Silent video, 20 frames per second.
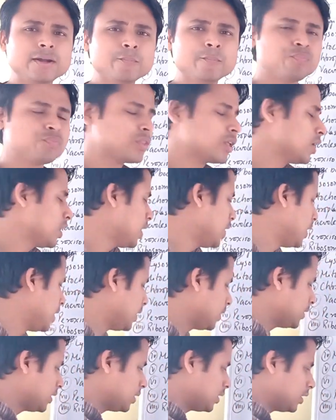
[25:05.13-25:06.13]
And
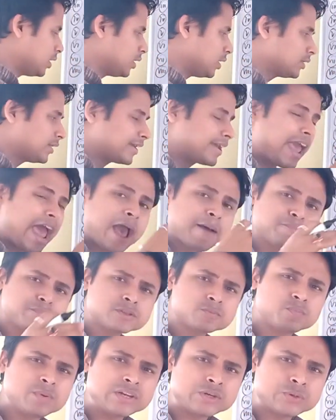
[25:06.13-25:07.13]
the
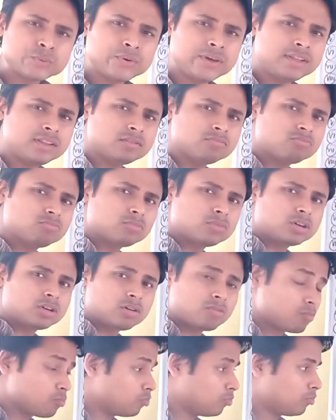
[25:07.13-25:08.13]
gaps between
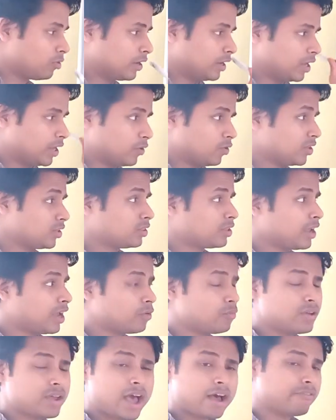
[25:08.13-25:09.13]

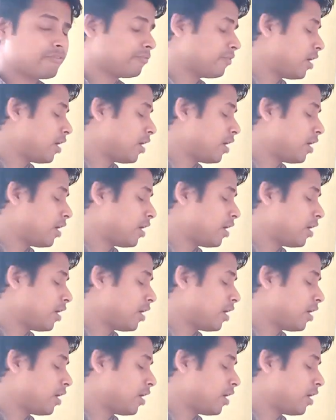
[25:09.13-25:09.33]
there we